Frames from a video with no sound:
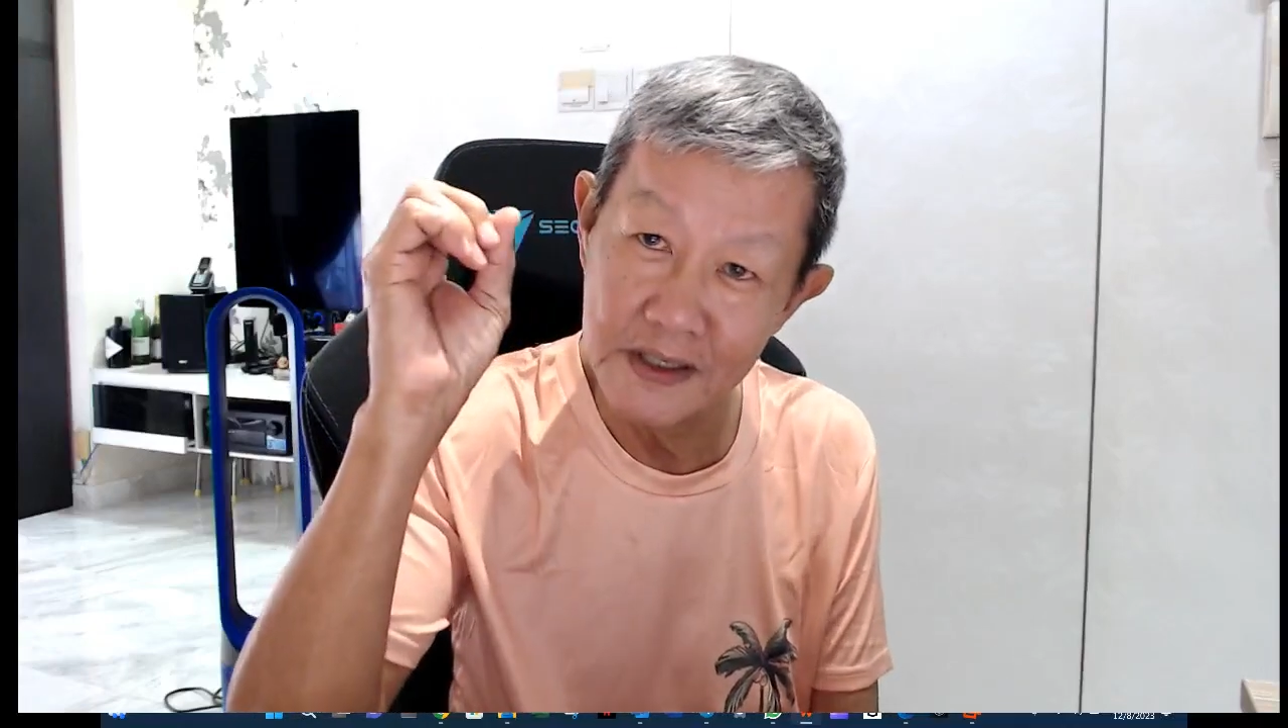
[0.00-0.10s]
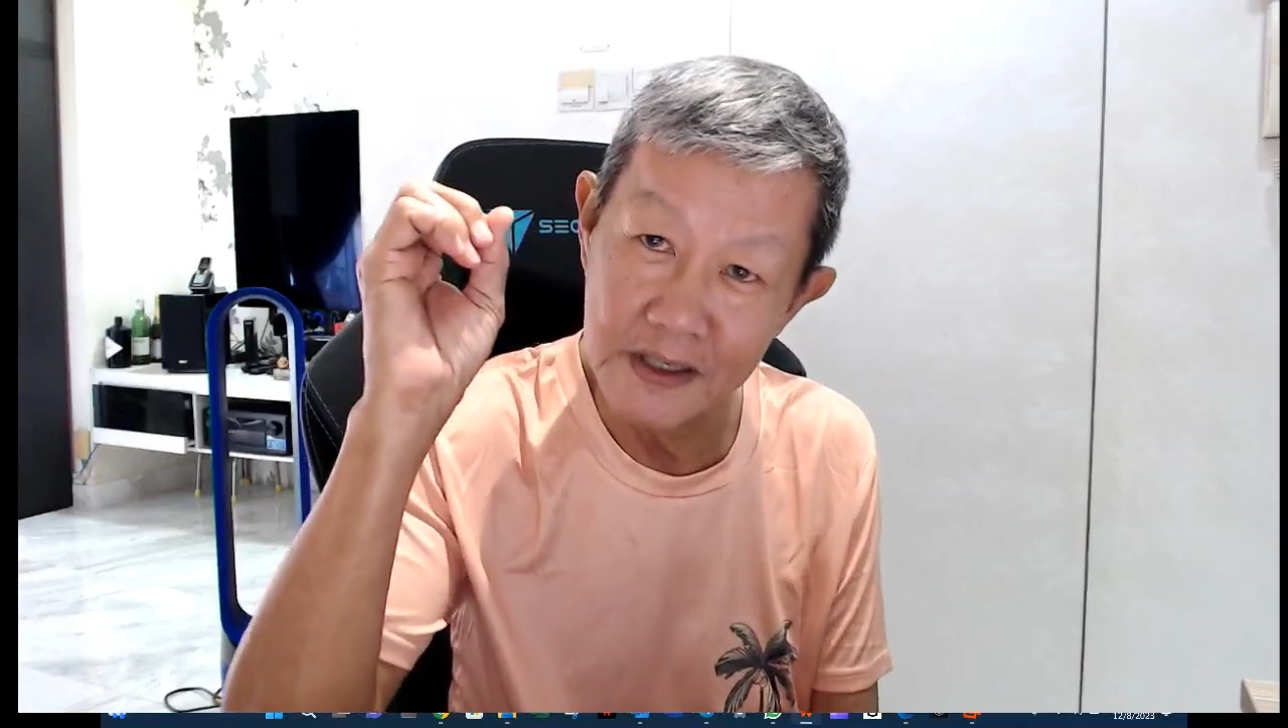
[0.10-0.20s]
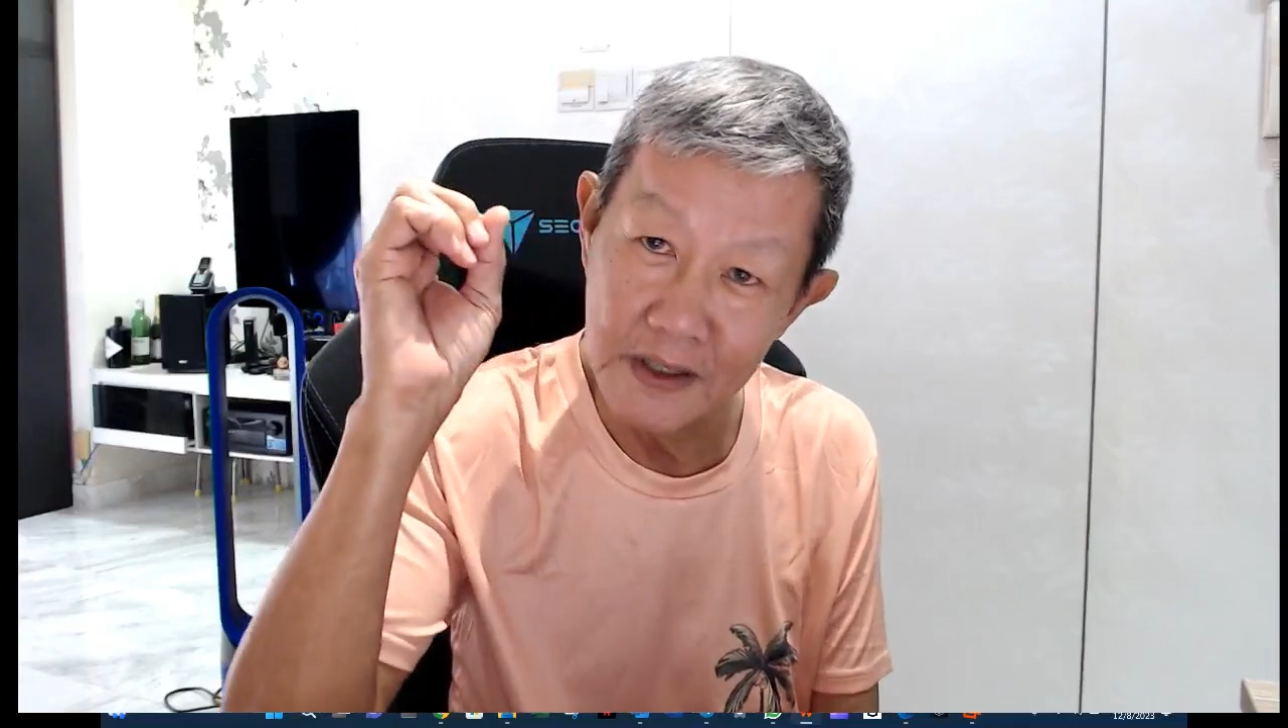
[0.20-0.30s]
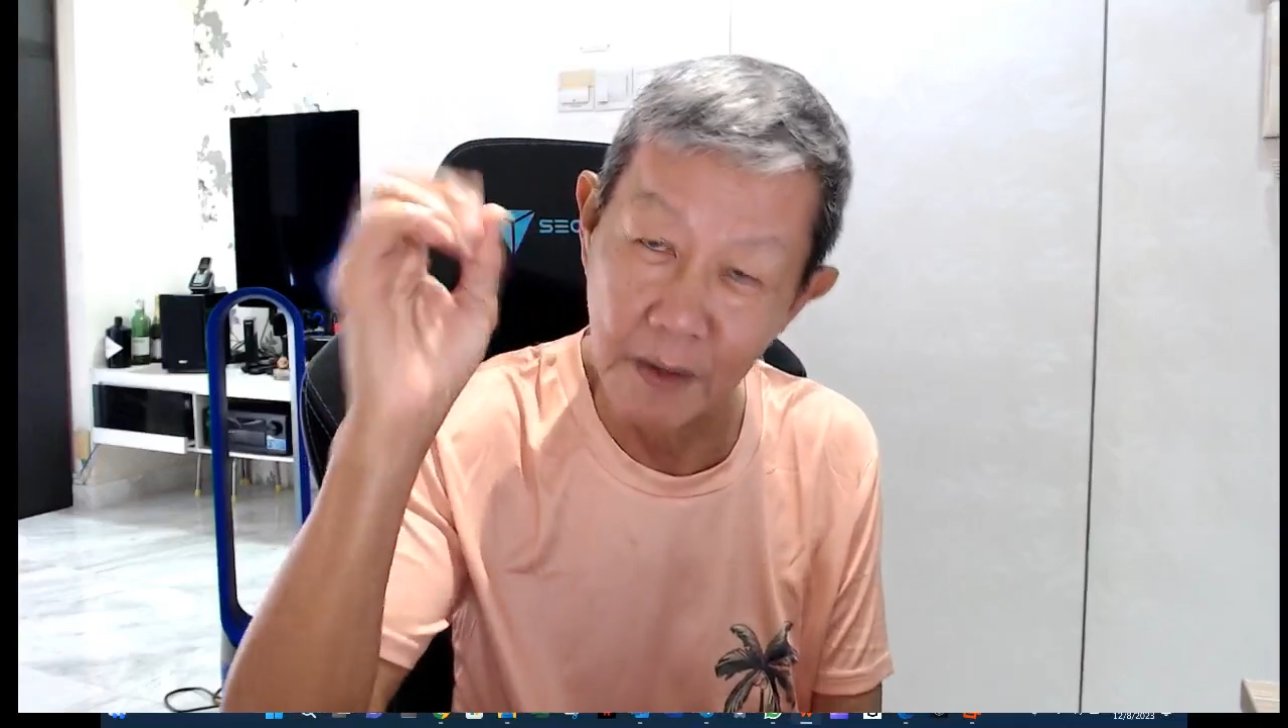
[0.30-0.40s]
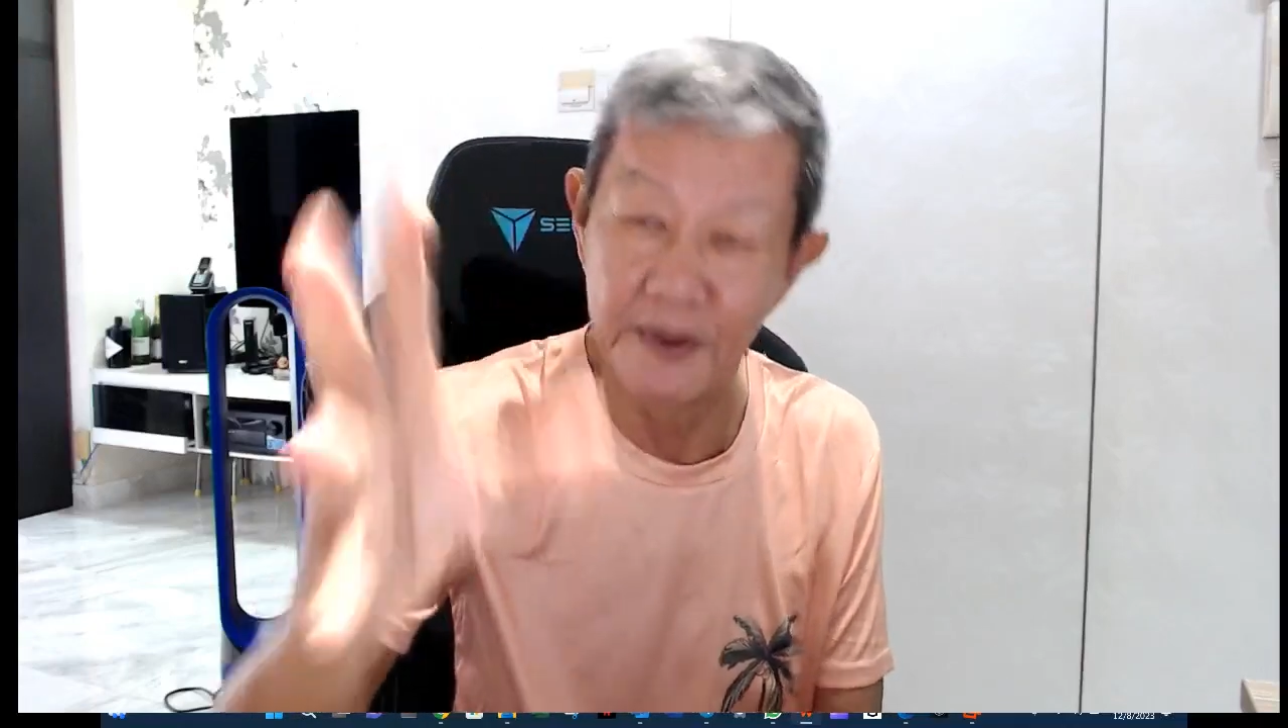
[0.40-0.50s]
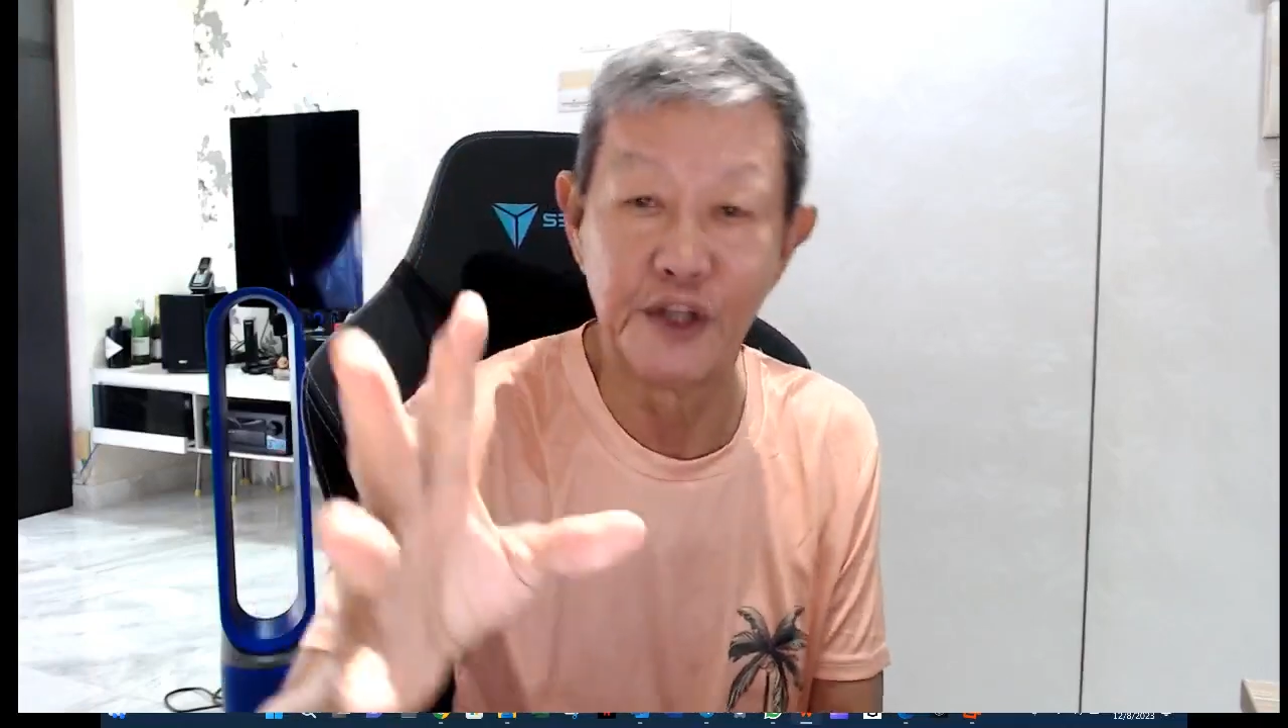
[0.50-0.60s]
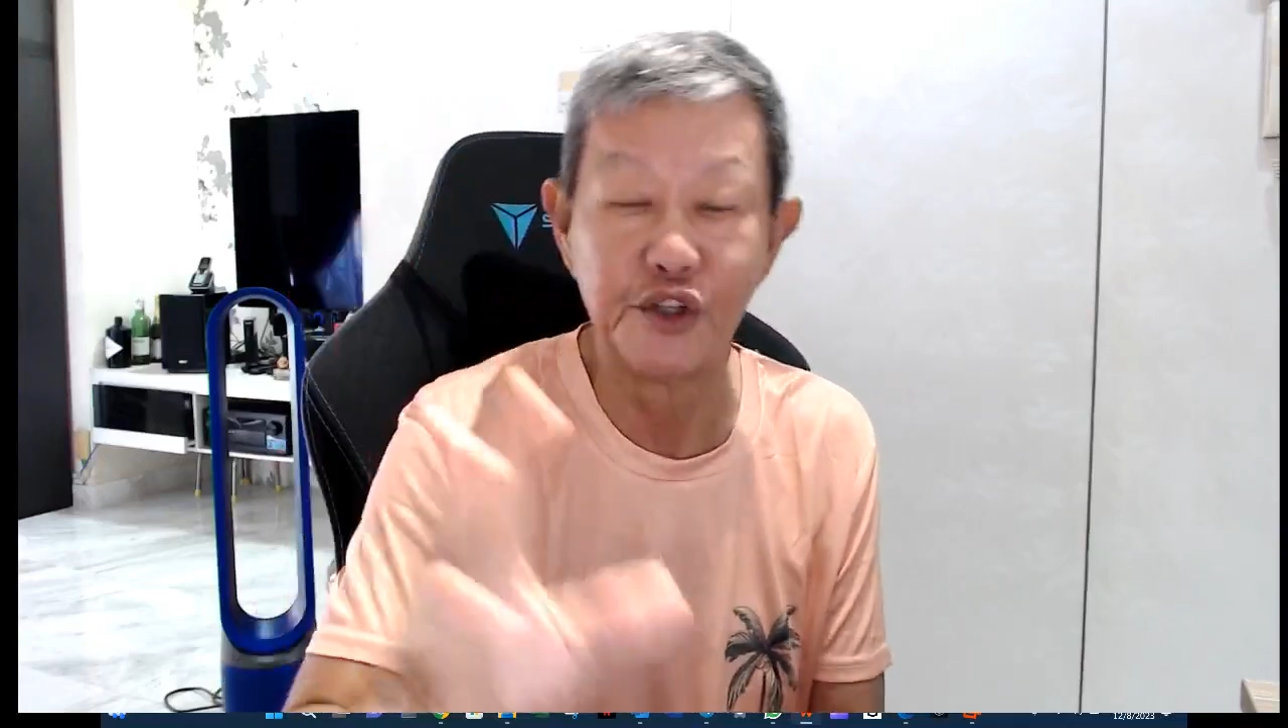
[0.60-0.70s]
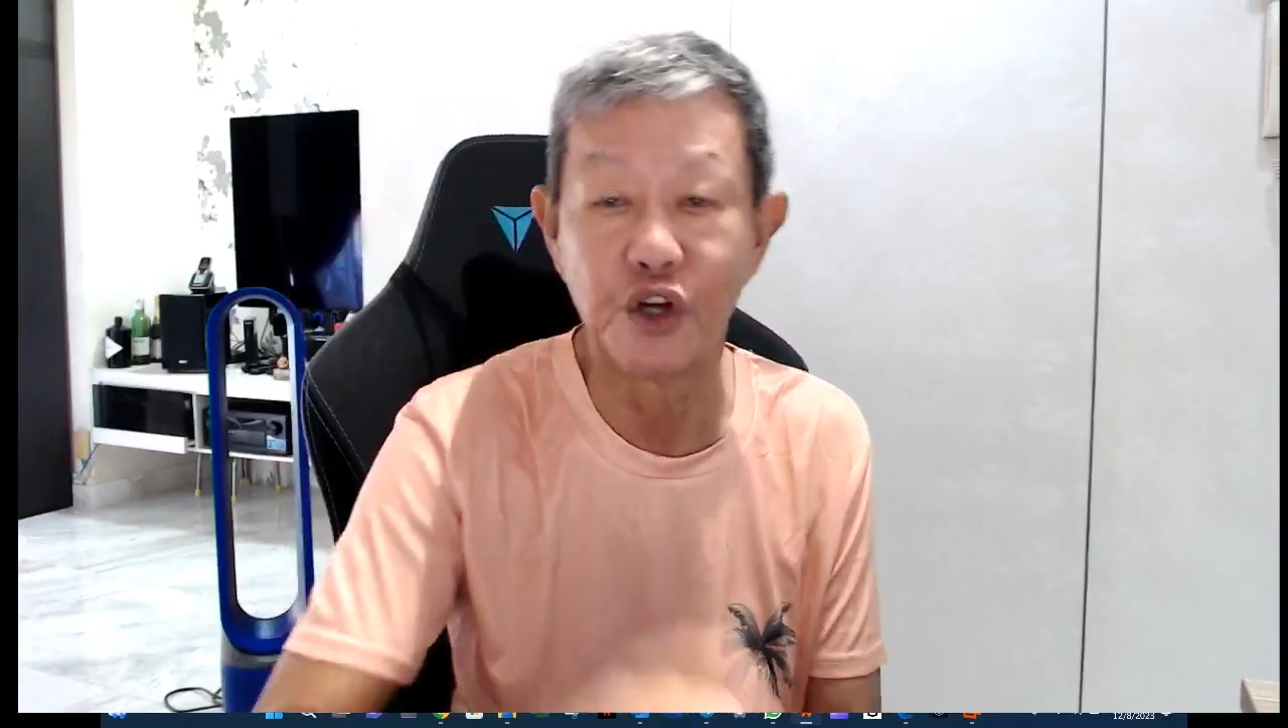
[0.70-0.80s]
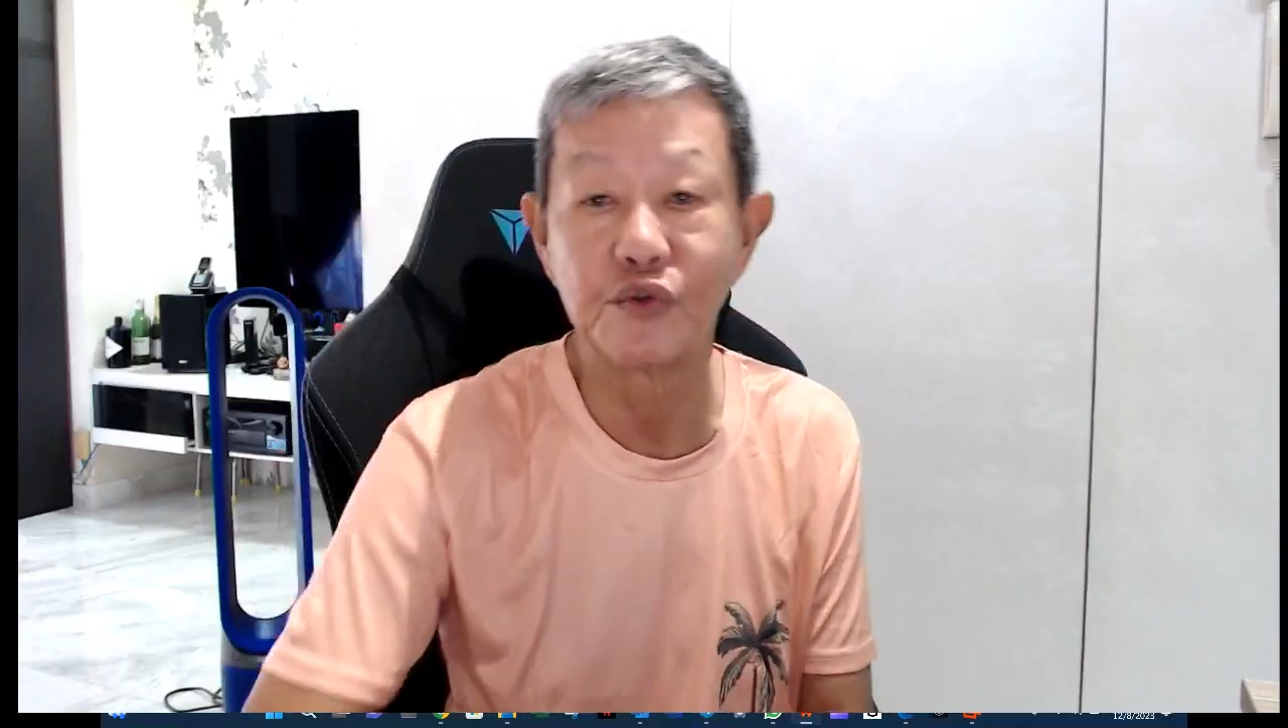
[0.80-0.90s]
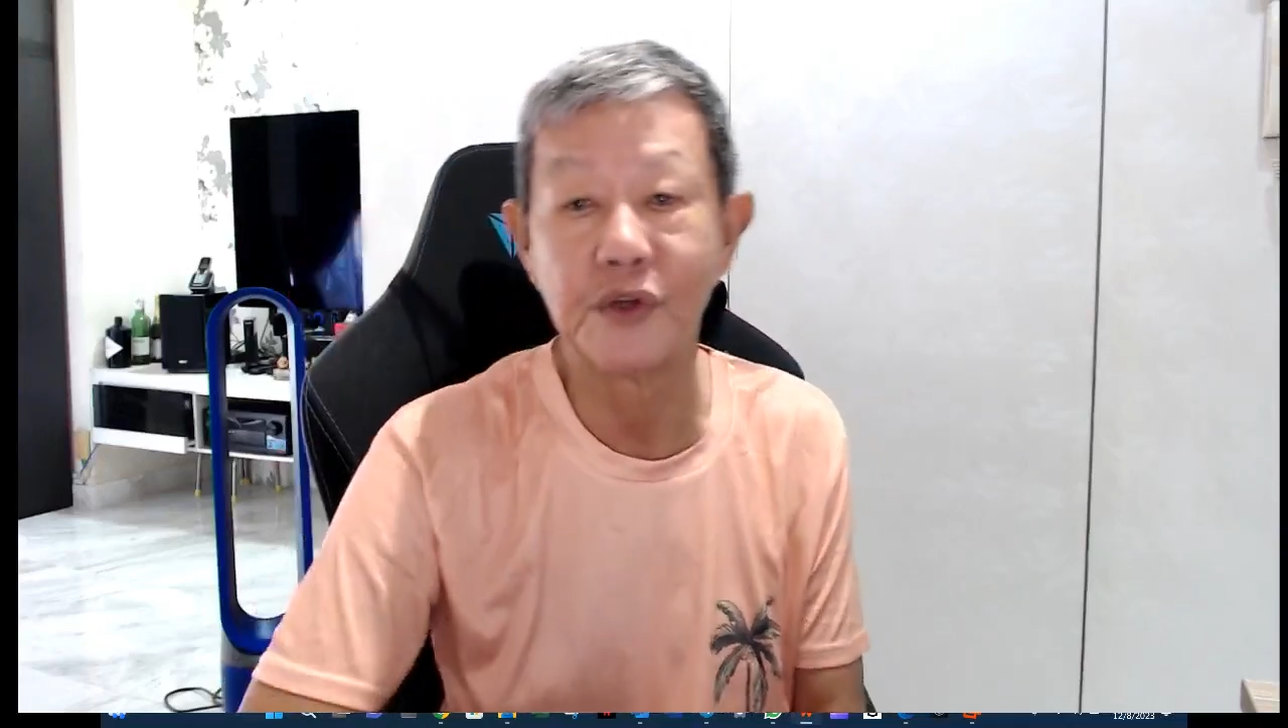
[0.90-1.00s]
Hope you enjoyed today's